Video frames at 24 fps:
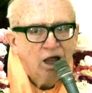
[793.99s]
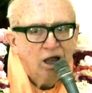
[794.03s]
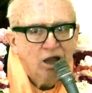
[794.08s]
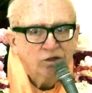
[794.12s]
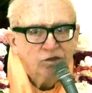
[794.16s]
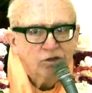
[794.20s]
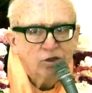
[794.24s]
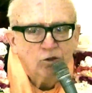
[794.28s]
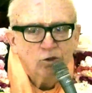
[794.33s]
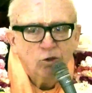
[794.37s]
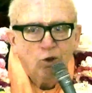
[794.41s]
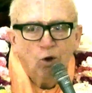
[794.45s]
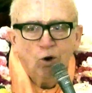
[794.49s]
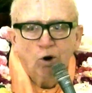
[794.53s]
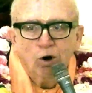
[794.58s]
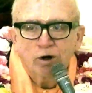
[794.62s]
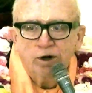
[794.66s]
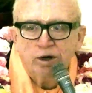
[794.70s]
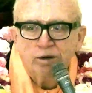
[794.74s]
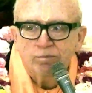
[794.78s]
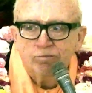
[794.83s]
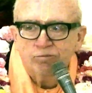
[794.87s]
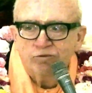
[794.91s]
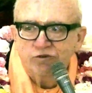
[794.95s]
the
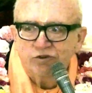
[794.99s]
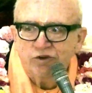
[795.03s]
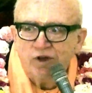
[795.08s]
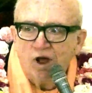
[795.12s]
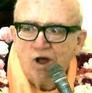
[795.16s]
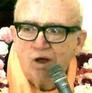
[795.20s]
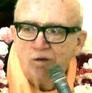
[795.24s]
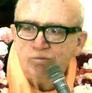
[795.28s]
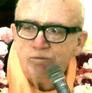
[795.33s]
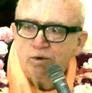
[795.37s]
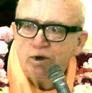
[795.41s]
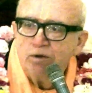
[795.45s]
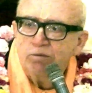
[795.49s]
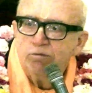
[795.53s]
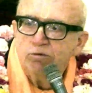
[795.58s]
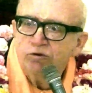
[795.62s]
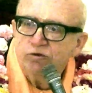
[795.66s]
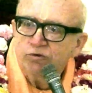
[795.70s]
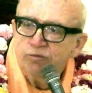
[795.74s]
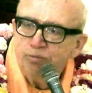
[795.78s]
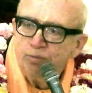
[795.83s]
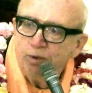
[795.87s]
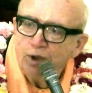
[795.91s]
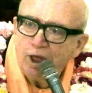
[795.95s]
Lord himself, but he
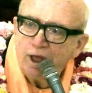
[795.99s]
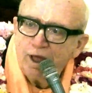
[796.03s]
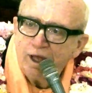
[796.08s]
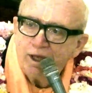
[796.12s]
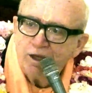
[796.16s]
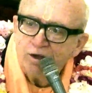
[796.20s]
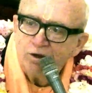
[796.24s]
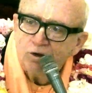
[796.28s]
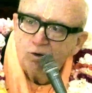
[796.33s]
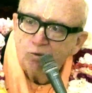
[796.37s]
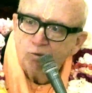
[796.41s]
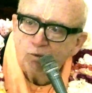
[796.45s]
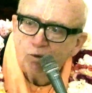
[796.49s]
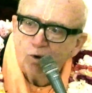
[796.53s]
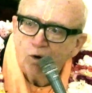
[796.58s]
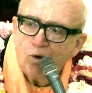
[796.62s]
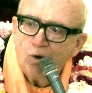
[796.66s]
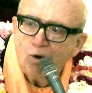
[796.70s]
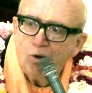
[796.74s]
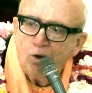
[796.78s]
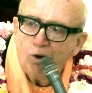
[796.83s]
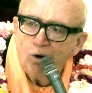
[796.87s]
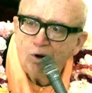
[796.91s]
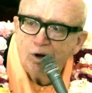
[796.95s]
was playing the
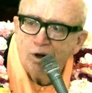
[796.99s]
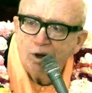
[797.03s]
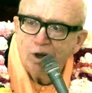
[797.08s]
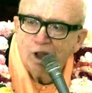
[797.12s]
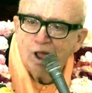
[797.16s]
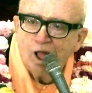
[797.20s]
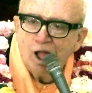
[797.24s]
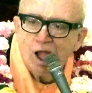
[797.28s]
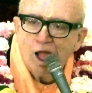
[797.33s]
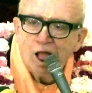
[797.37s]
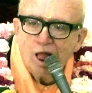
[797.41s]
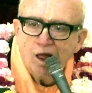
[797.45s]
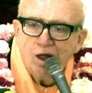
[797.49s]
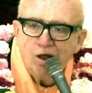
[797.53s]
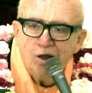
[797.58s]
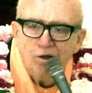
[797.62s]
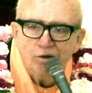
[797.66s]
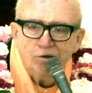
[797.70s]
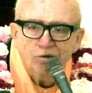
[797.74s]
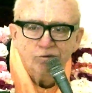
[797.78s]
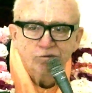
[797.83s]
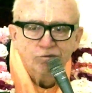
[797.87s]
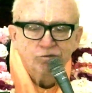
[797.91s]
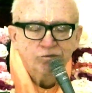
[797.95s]
role
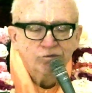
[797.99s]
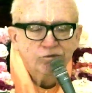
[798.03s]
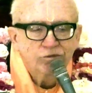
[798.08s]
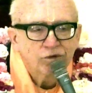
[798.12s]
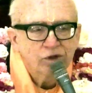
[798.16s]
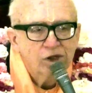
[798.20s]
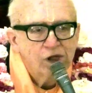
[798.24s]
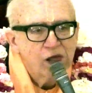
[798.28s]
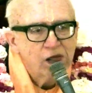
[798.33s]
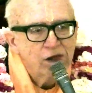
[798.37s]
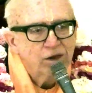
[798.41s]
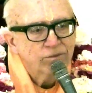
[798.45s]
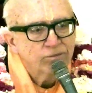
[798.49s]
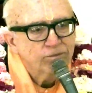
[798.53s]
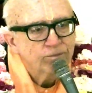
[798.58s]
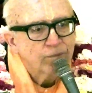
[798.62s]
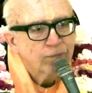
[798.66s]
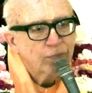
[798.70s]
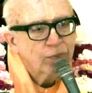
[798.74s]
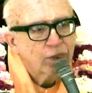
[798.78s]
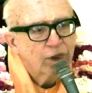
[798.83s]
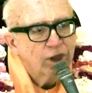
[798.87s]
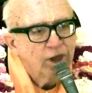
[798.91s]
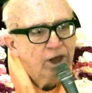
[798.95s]
of
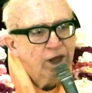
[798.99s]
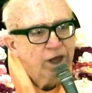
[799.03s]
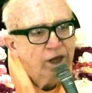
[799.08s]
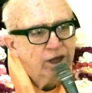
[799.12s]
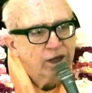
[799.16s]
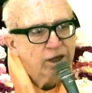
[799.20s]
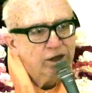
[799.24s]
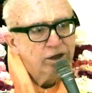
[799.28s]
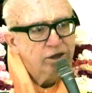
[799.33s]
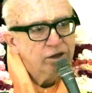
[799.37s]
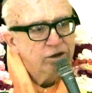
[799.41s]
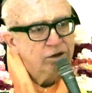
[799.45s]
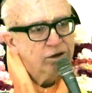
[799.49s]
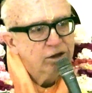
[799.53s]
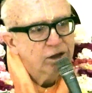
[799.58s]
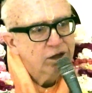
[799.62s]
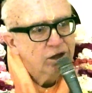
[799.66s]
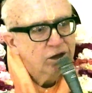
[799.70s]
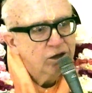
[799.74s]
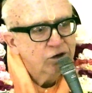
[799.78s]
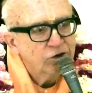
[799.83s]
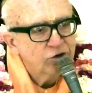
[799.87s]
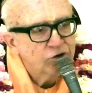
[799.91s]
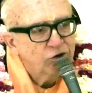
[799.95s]
a
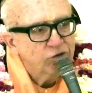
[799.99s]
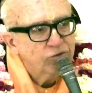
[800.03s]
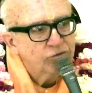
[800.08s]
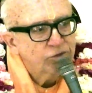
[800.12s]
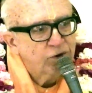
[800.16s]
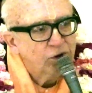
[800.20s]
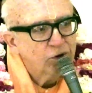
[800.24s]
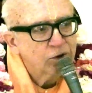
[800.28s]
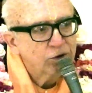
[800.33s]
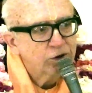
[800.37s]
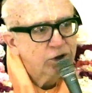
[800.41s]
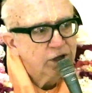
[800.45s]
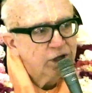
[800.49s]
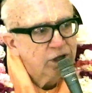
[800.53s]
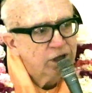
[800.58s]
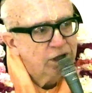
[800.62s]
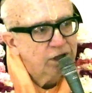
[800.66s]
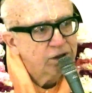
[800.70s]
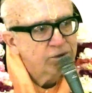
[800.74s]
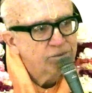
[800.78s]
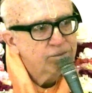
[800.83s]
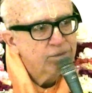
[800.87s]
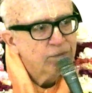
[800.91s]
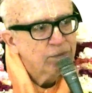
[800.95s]

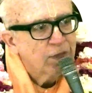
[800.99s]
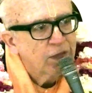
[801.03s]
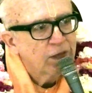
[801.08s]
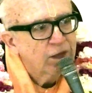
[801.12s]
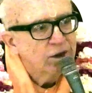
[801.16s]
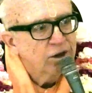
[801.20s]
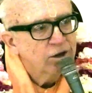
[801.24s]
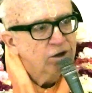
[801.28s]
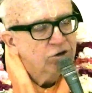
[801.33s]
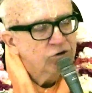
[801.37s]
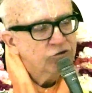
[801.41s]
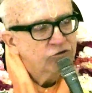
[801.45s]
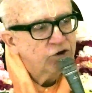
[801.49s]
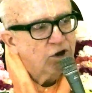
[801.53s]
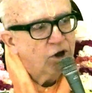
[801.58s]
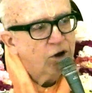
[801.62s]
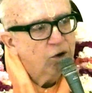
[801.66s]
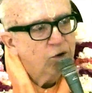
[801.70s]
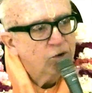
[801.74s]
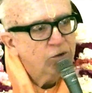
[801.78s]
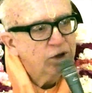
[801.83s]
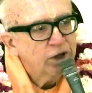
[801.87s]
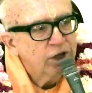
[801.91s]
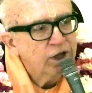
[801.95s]
devotee.
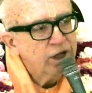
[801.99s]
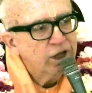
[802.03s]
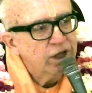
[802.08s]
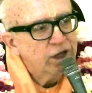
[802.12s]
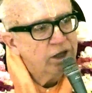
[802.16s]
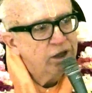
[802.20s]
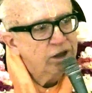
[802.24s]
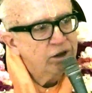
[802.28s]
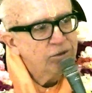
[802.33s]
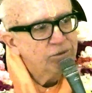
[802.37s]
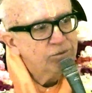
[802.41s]
So he,